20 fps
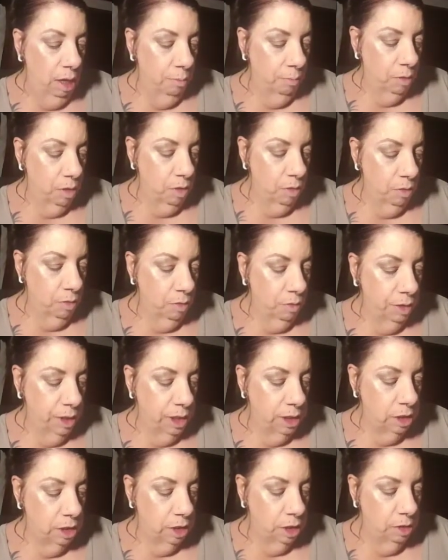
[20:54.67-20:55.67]

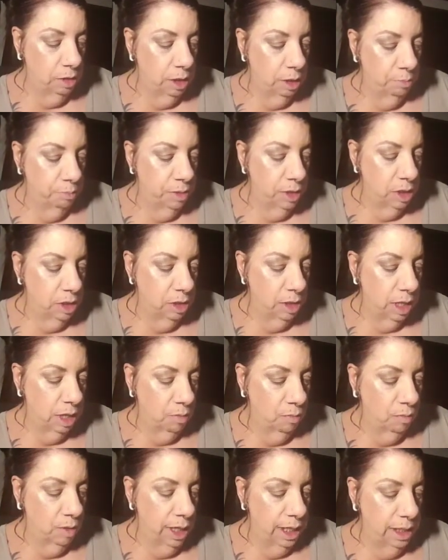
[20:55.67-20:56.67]
Going to dip into
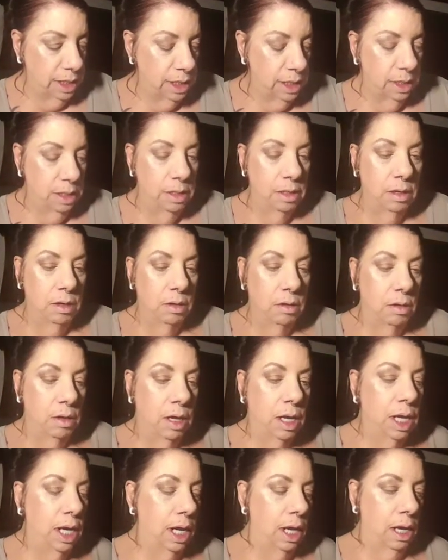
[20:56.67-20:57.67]
that white
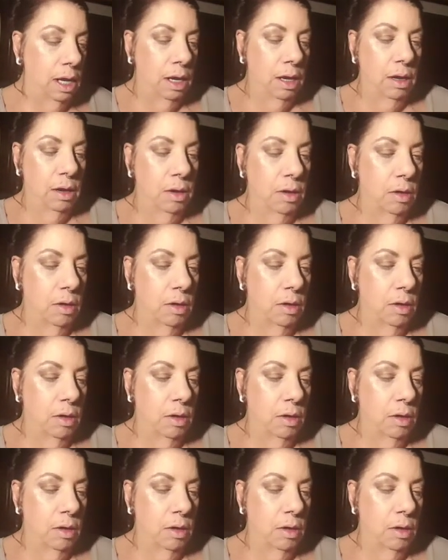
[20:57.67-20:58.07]
again.